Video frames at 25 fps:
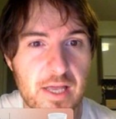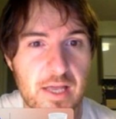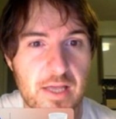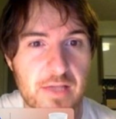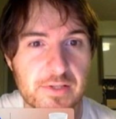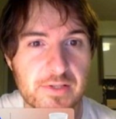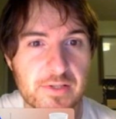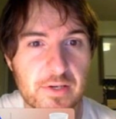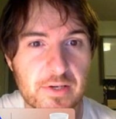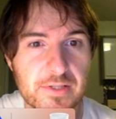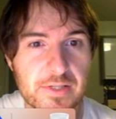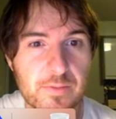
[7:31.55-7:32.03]

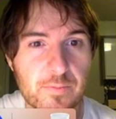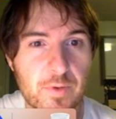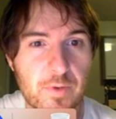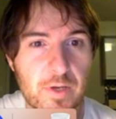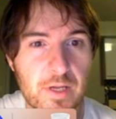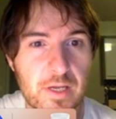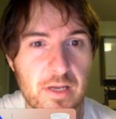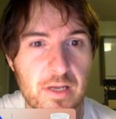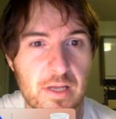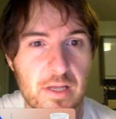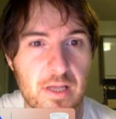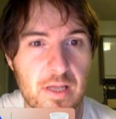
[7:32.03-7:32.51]
Starts at
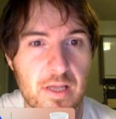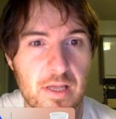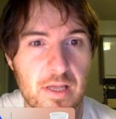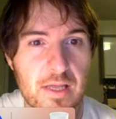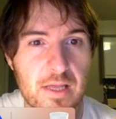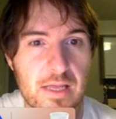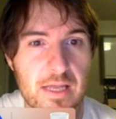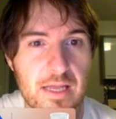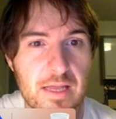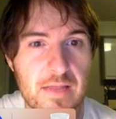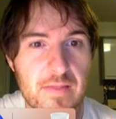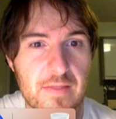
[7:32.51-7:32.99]
1,
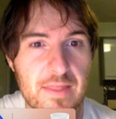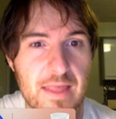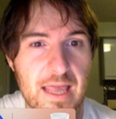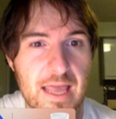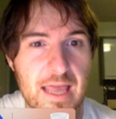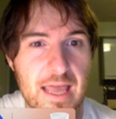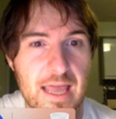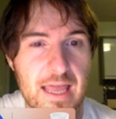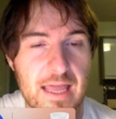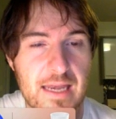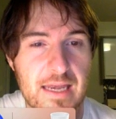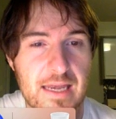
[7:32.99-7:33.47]
and
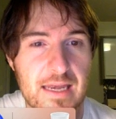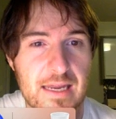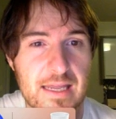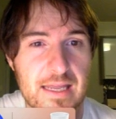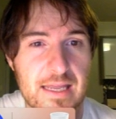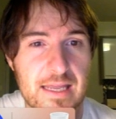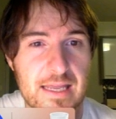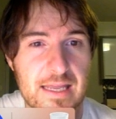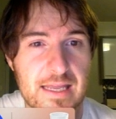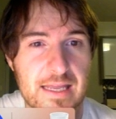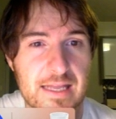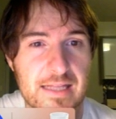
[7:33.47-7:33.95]
then
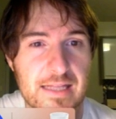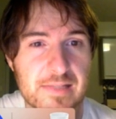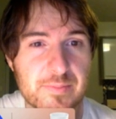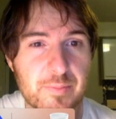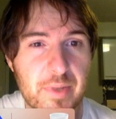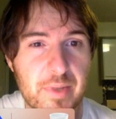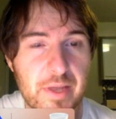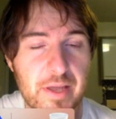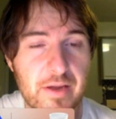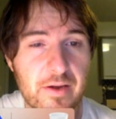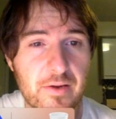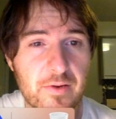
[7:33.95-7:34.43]
it gets
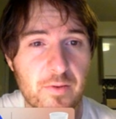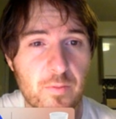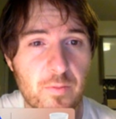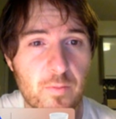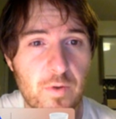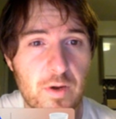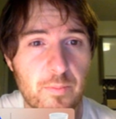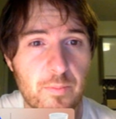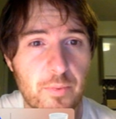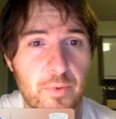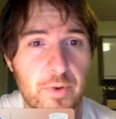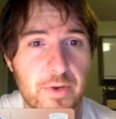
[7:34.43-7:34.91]
bigger to
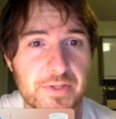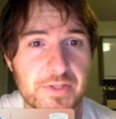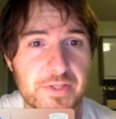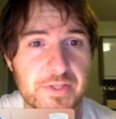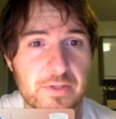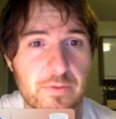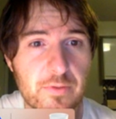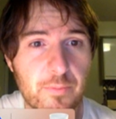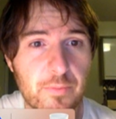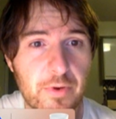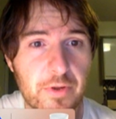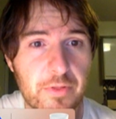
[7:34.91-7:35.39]
1.2,
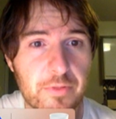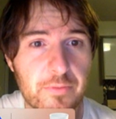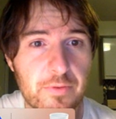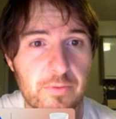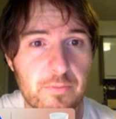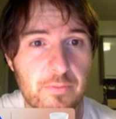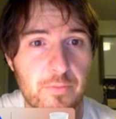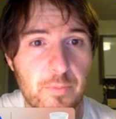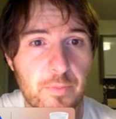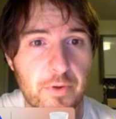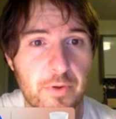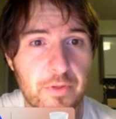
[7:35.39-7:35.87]
1.3,
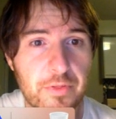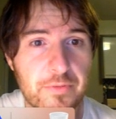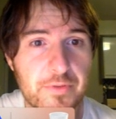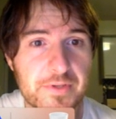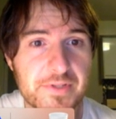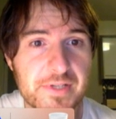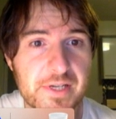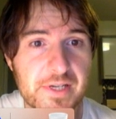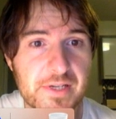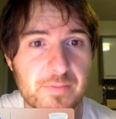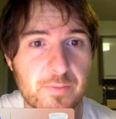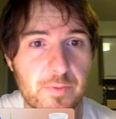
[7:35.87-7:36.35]

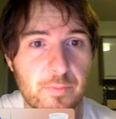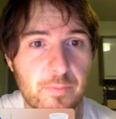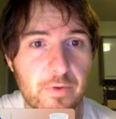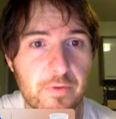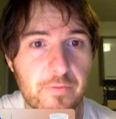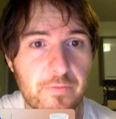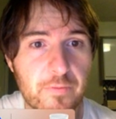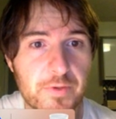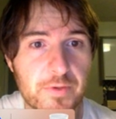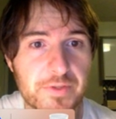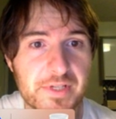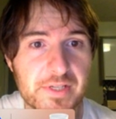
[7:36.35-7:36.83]
1.36,
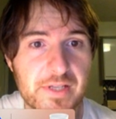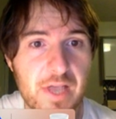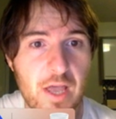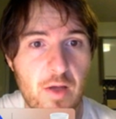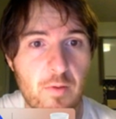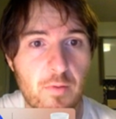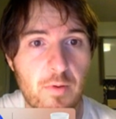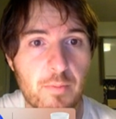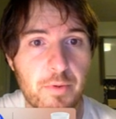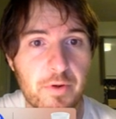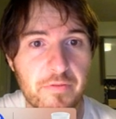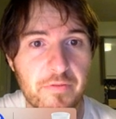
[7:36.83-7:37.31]
1.46,
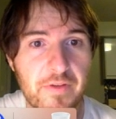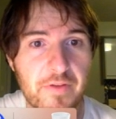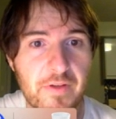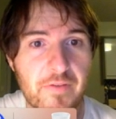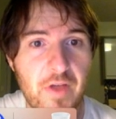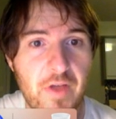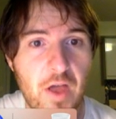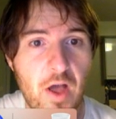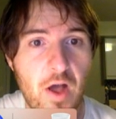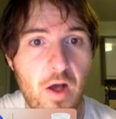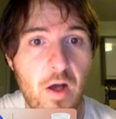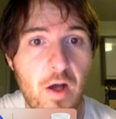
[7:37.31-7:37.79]
1.5.
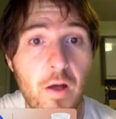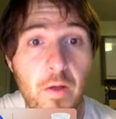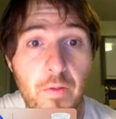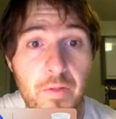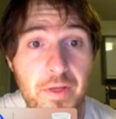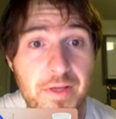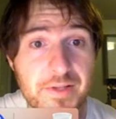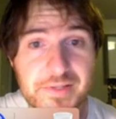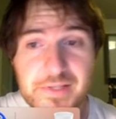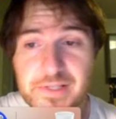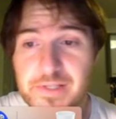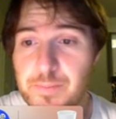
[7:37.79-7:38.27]
All
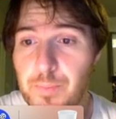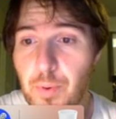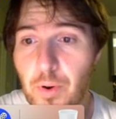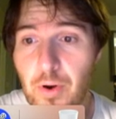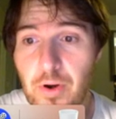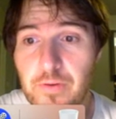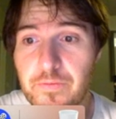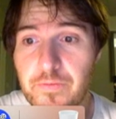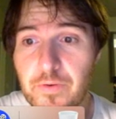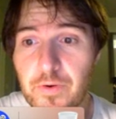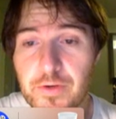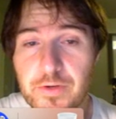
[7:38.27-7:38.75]
this is
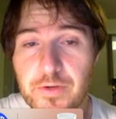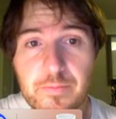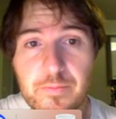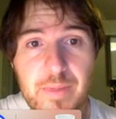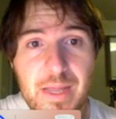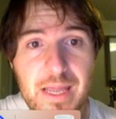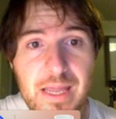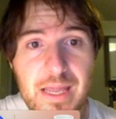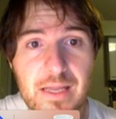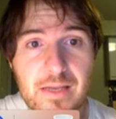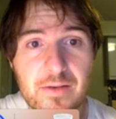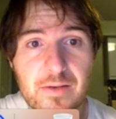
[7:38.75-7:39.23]
part of our
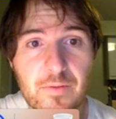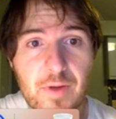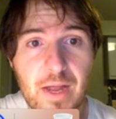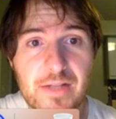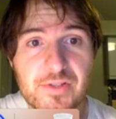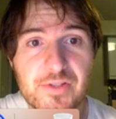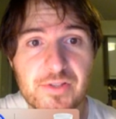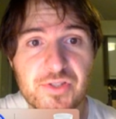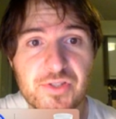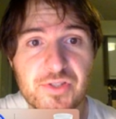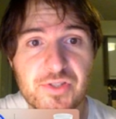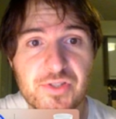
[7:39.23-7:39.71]
domain, right?
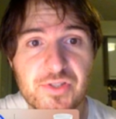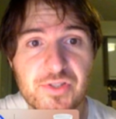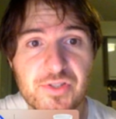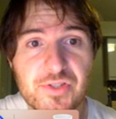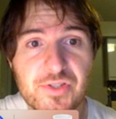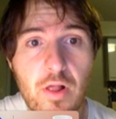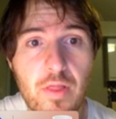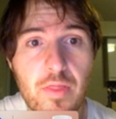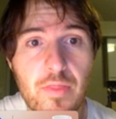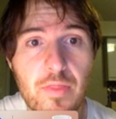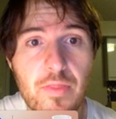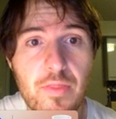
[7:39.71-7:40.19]
So they're
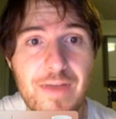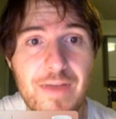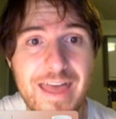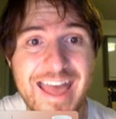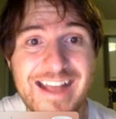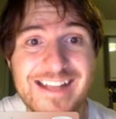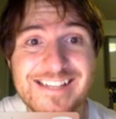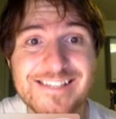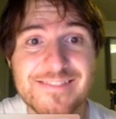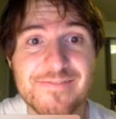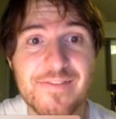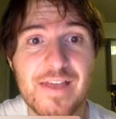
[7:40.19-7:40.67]
all the
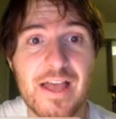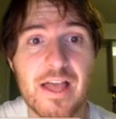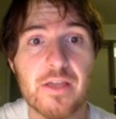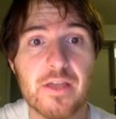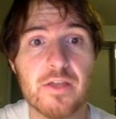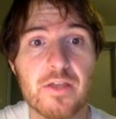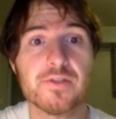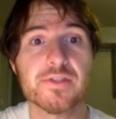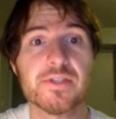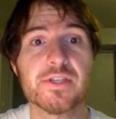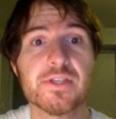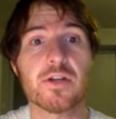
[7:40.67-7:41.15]
x
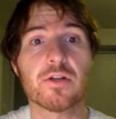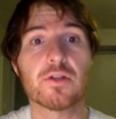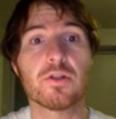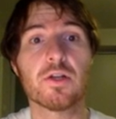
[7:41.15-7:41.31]
values here.